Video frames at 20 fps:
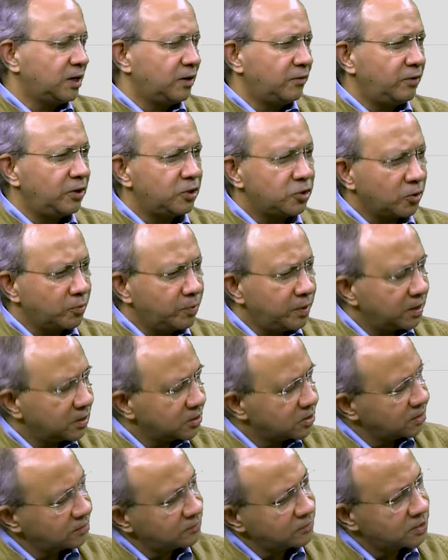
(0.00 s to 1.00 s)
We should be a
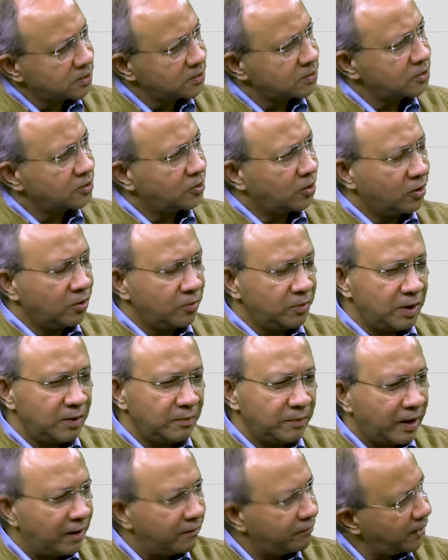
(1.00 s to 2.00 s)
services economy, a
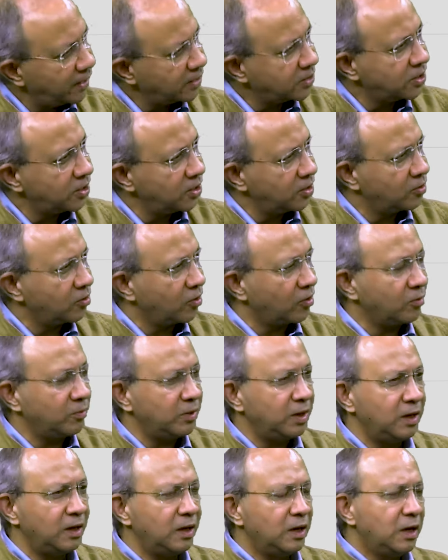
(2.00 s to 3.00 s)
manufacturing
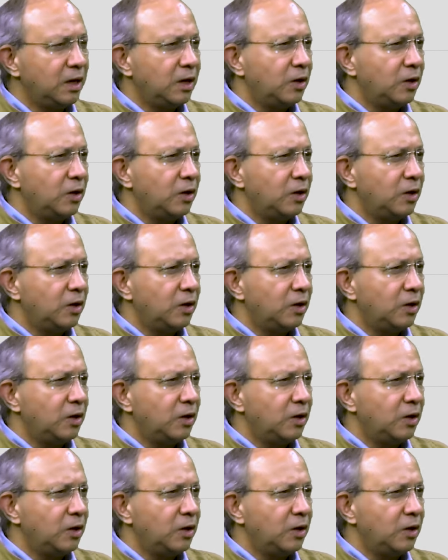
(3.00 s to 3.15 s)
economy.